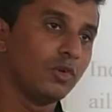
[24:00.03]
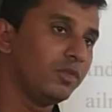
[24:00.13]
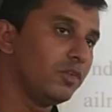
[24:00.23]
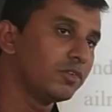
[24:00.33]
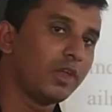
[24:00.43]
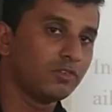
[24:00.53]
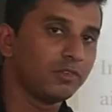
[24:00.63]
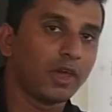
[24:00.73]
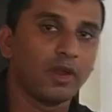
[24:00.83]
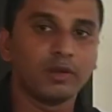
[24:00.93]
in this case,
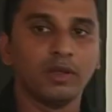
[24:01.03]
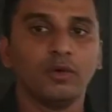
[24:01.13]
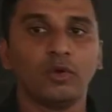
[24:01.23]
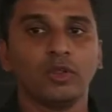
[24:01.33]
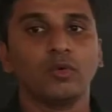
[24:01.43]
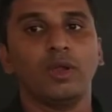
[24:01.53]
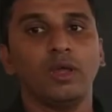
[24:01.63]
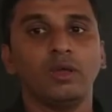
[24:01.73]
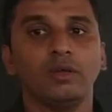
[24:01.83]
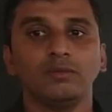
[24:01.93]
they are not
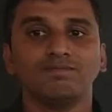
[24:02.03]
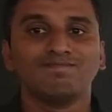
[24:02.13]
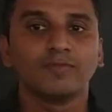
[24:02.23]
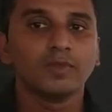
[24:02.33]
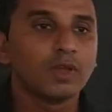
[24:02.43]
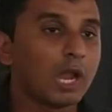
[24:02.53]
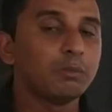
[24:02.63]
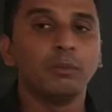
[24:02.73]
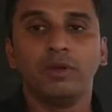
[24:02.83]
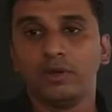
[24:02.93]

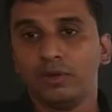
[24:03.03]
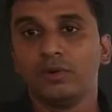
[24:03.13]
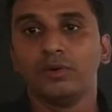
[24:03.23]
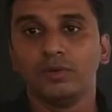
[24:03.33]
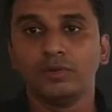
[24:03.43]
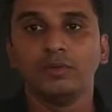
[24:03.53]
culpable.